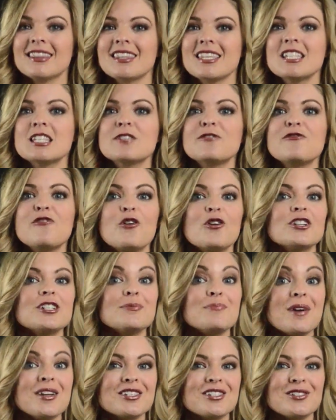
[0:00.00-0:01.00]
This
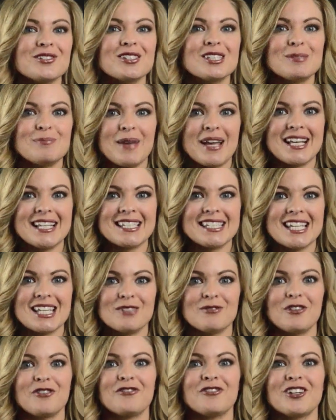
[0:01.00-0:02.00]
four-dimensional space
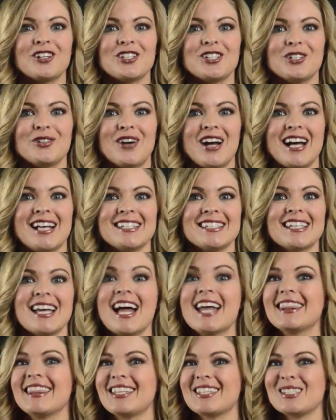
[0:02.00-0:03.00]
is referred to as
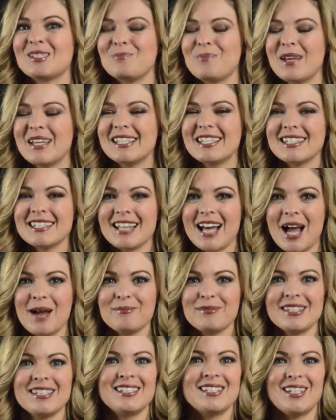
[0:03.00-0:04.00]
the space-time
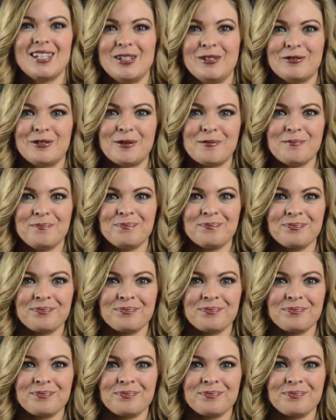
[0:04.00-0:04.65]
continuum.